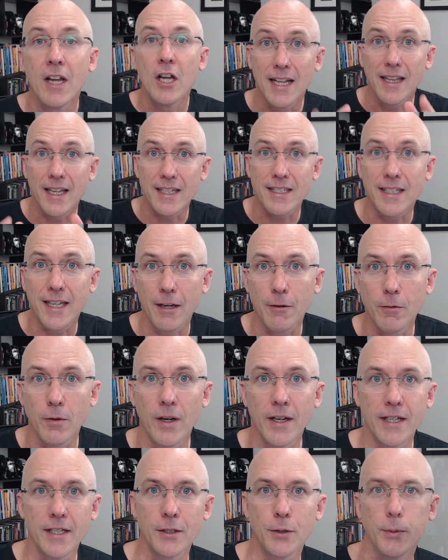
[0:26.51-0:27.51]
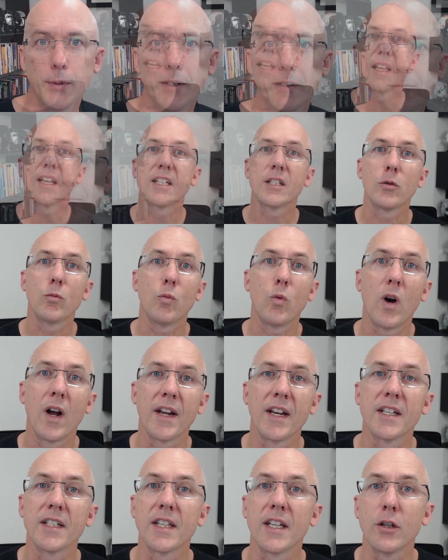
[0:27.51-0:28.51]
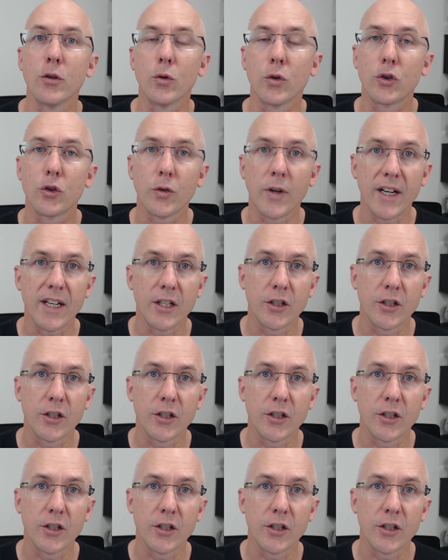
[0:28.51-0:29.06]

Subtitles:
Let's get right into it. Lesson 1 is that your trading